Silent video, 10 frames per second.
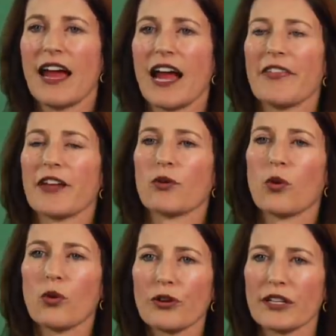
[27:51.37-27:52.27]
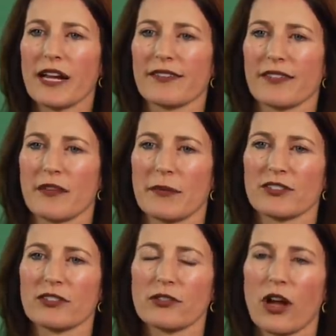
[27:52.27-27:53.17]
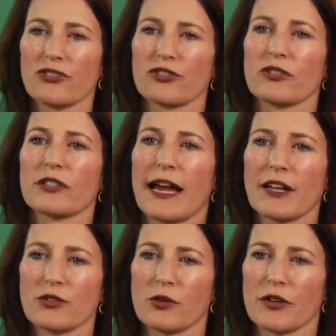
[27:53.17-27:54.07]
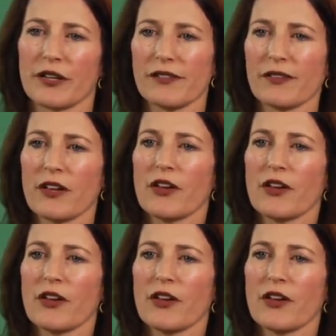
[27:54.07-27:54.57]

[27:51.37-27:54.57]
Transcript: and then organizing them into logical categories